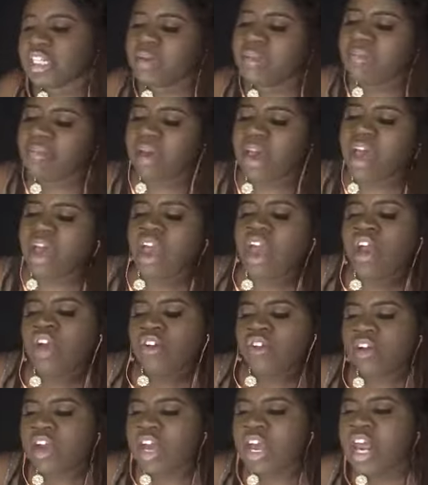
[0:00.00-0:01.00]
You might
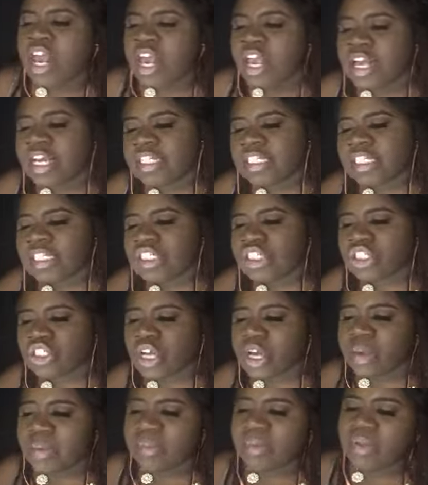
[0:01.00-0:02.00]
run into
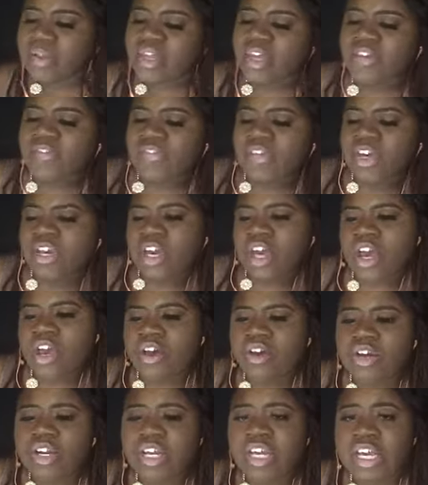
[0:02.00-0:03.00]
trouble if you
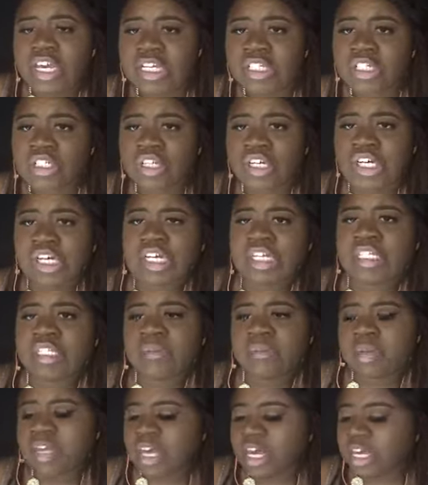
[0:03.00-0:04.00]
go to extremes.
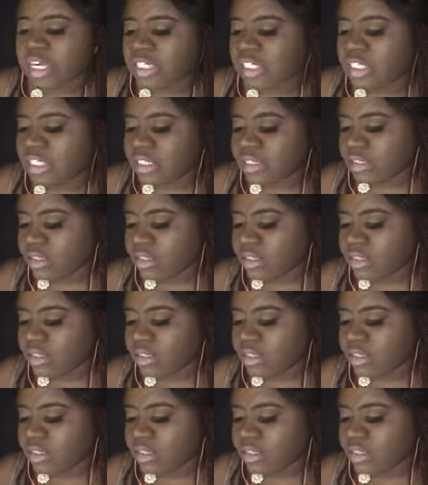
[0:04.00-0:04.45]
Because